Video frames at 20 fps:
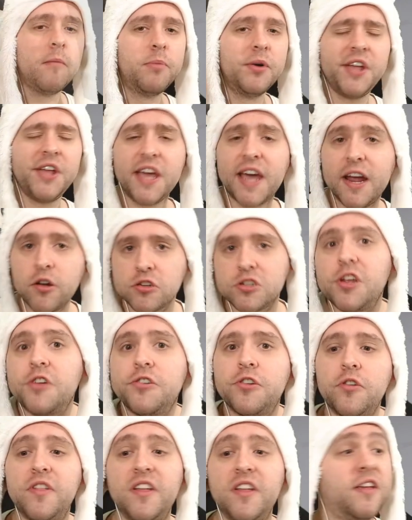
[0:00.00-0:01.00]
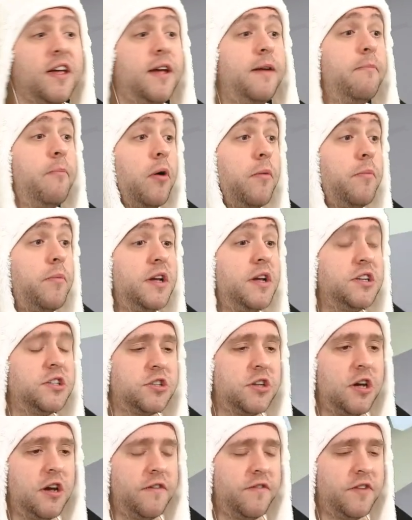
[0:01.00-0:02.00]
but you can also do this in public
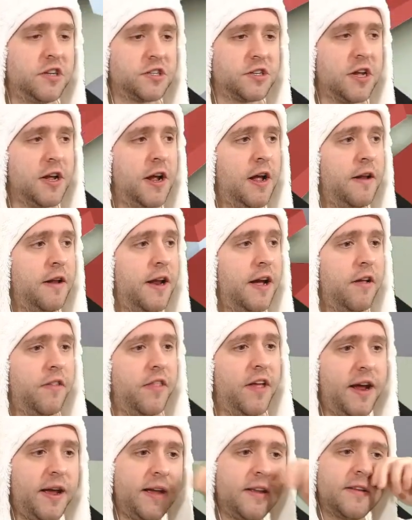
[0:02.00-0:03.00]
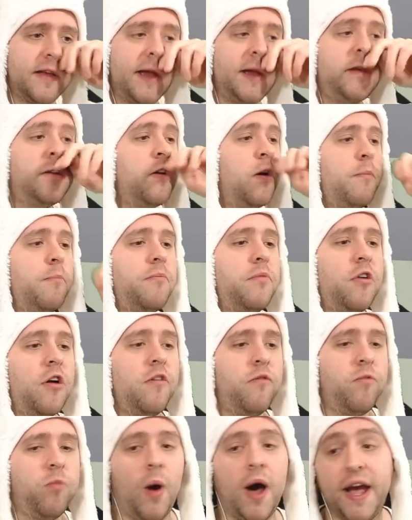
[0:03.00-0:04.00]
servers. Now, there is a number
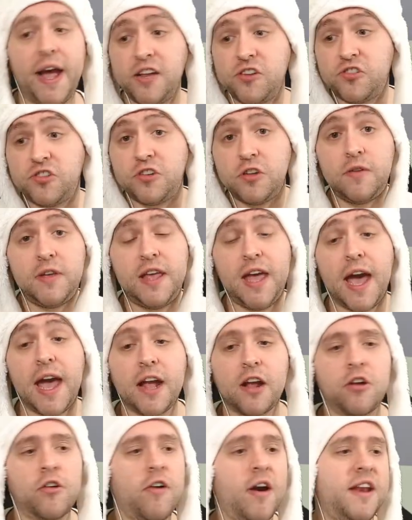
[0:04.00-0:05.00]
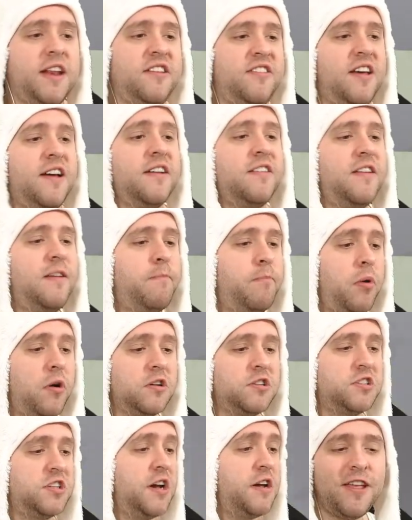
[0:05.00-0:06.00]
of ways to get credits as
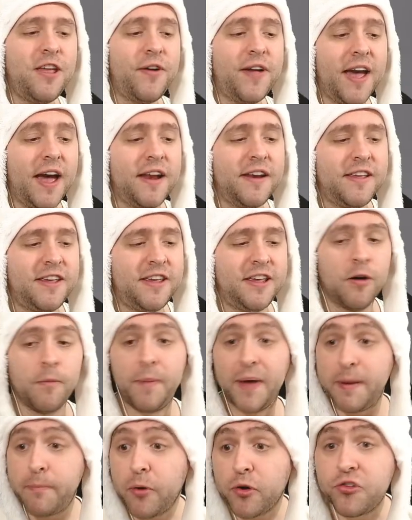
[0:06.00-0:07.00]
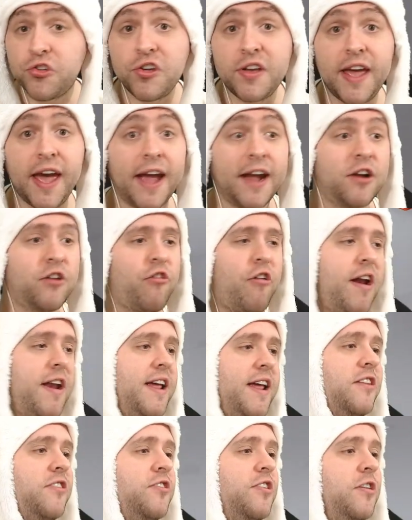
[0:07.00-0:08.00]
imposter. You can kill people to get
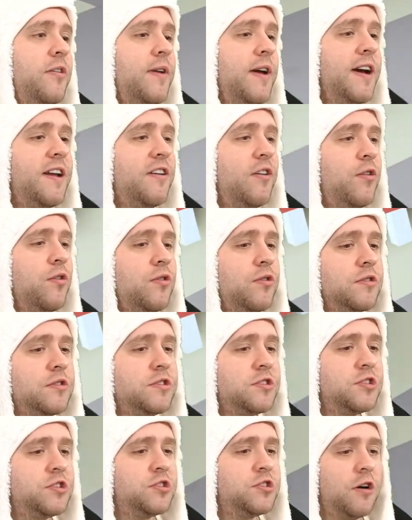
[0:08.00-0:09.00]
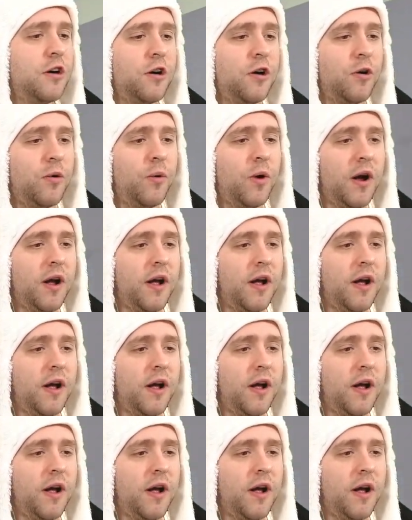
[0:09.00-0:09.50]
credits. You can also,